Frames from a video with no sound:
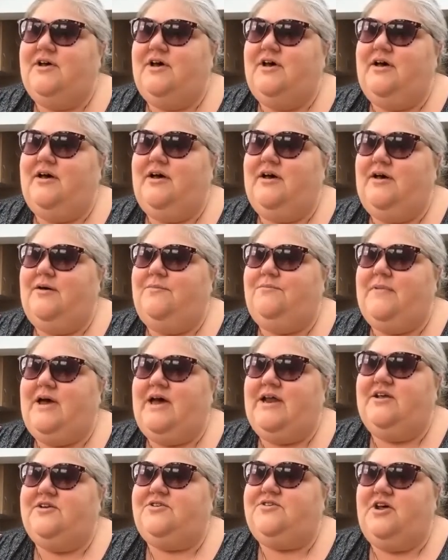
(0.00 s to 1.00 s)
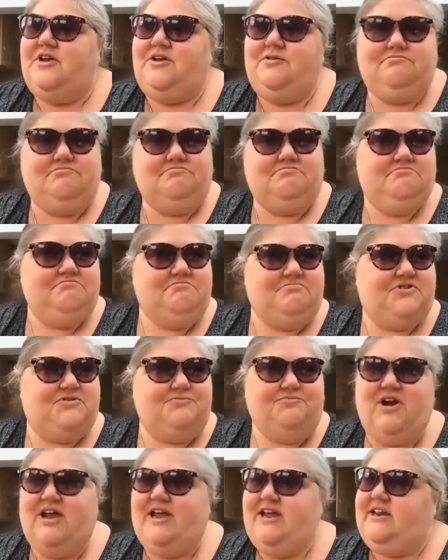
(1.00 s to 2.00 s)
and I'd done
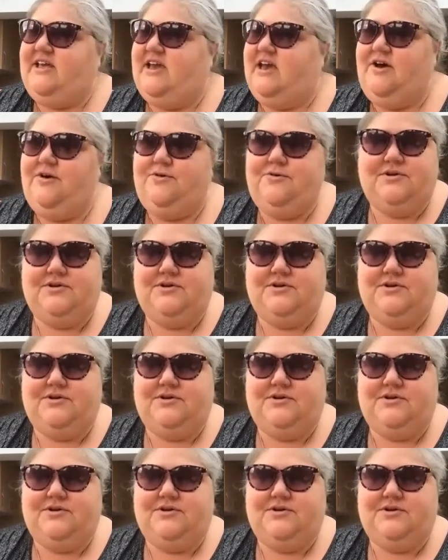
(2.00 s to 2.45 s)
some radio